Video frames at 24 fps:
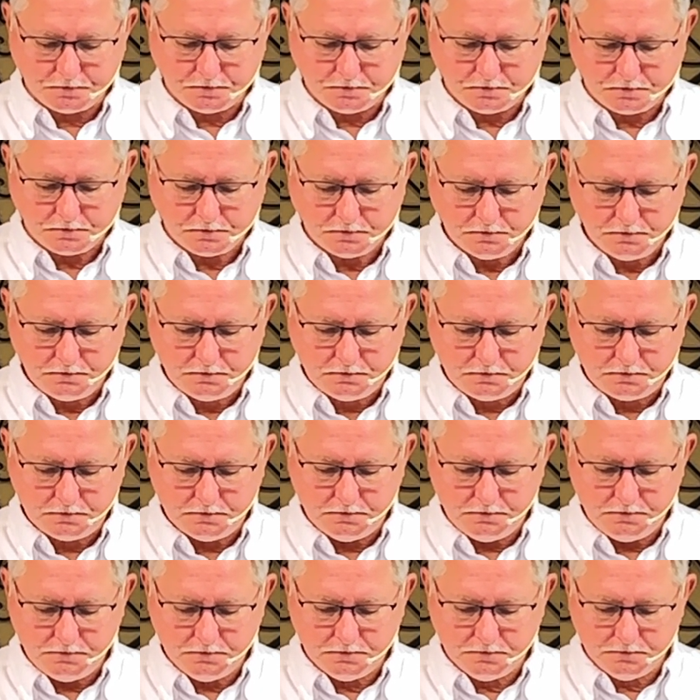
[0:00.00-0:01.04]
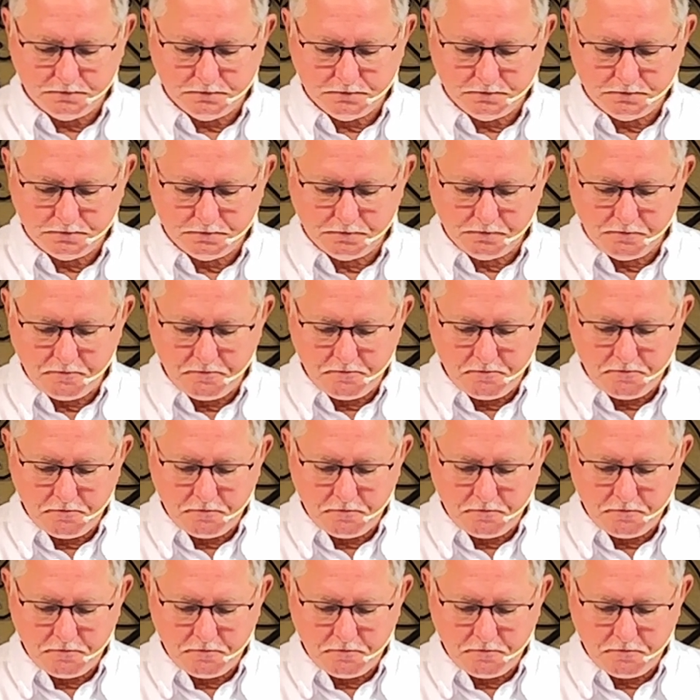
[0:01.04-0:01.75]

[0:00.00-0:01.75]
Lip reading: (no one is talking)